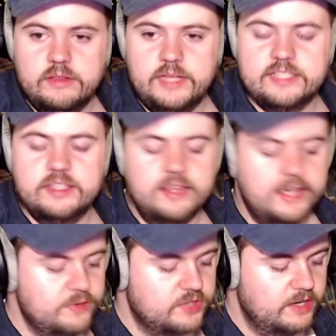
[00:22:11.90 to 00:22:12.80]
that's the thing
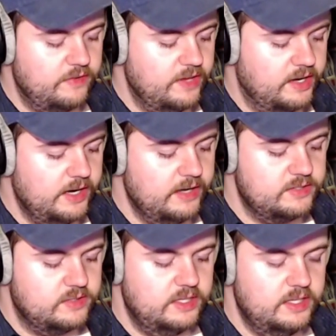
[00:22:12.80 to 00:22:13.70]
I was trying to figure out
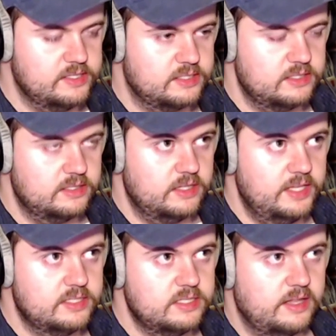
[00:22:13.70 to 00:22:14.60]
is
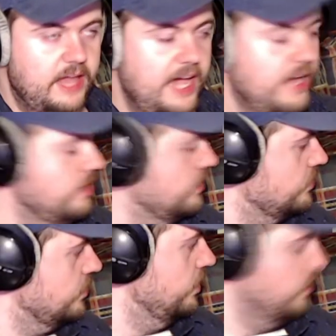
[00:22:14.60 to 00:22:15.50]
it that under the
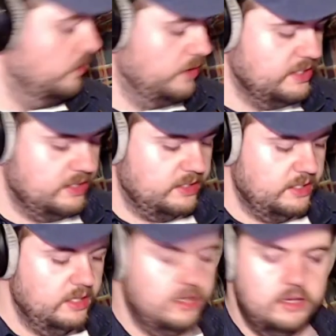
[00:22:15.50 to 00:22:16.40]
solo, or is it
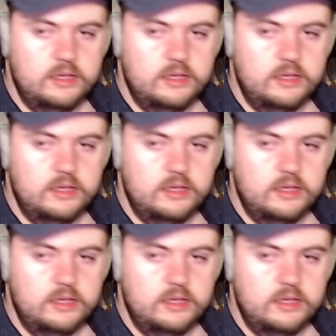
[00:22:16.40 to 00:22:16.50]
the...